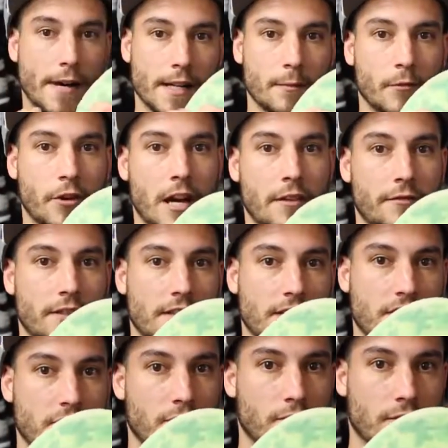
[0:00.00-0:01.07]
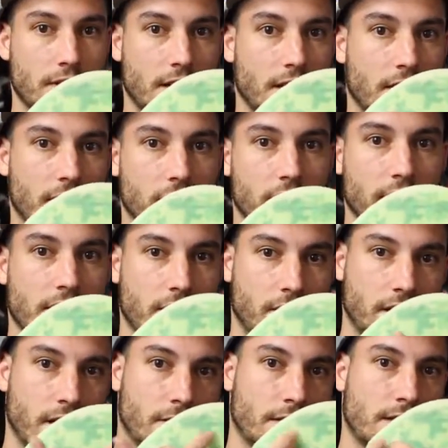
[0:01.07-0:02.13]
Bottom graphic is cool. It's got a little
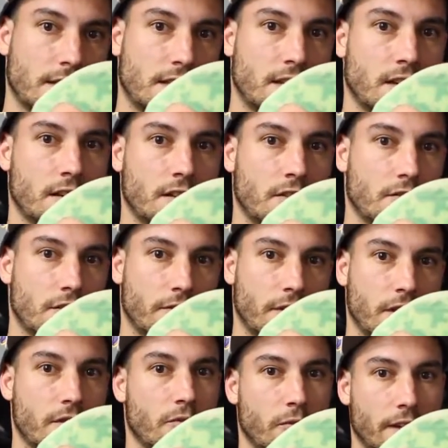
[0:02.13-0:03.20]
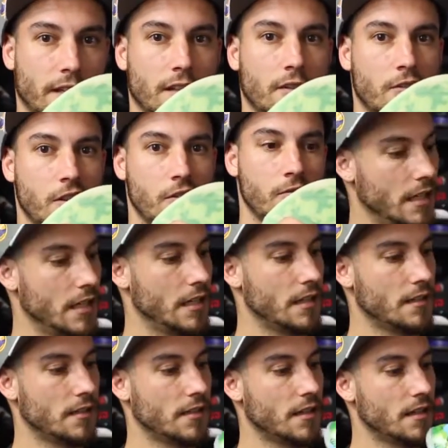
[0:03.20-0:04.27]
lizard there with its tongue going around the Wade logo.
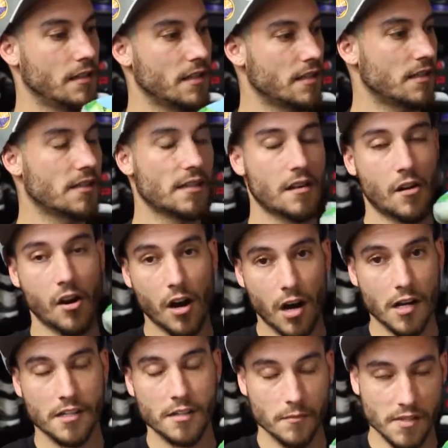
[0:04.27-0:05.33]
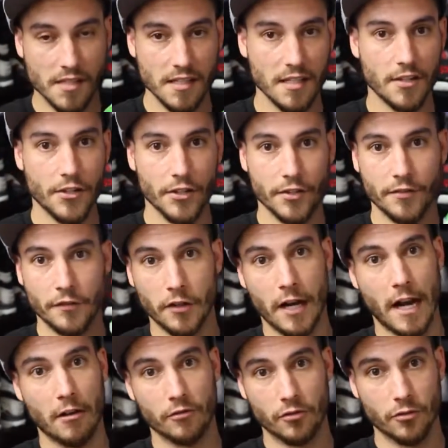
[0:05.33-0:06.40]
And uh, this is an awesome sneaker for
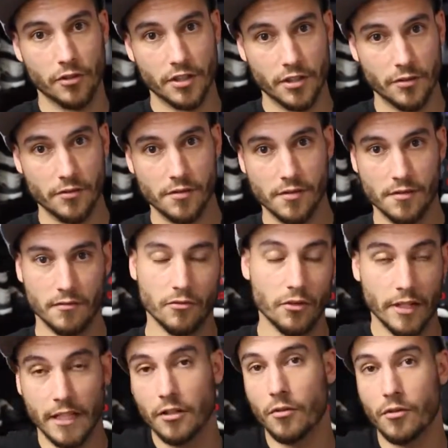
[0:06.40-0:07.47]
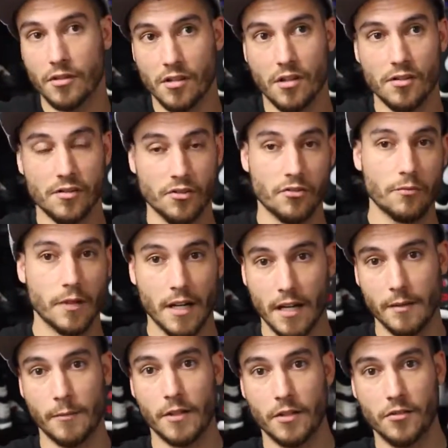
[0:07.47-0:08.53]
outdoor use. Well, indoors also, but
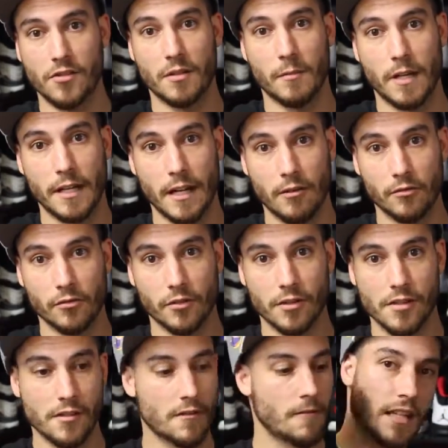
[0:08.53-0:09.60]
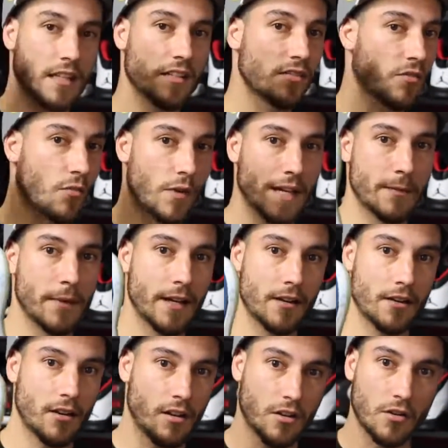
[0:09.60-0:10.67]
I've been using mine outdoors. And these are way
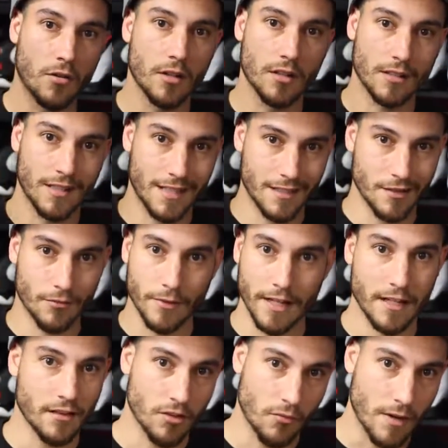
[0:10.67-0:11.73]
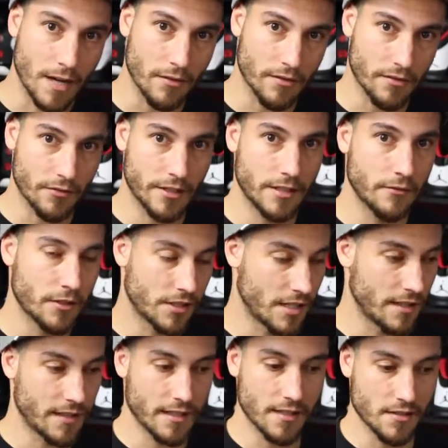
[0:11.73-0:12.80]
better on court than the regular WoW three, which
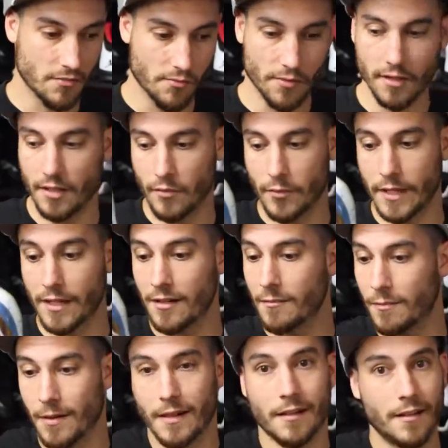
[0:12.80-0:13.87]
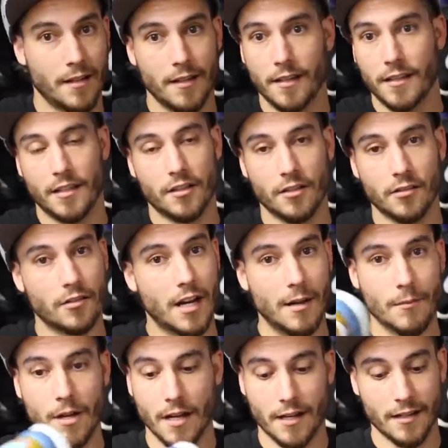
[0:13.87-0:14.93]
I think is really weird, but you know,
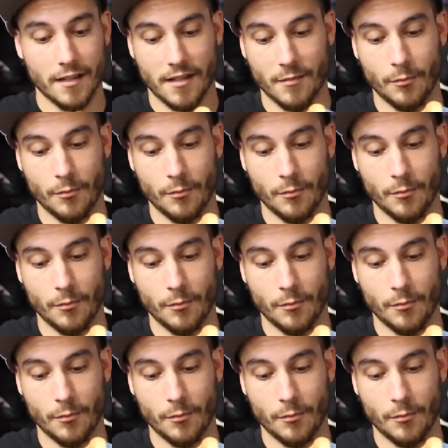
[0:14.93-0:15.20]
I'm not gonna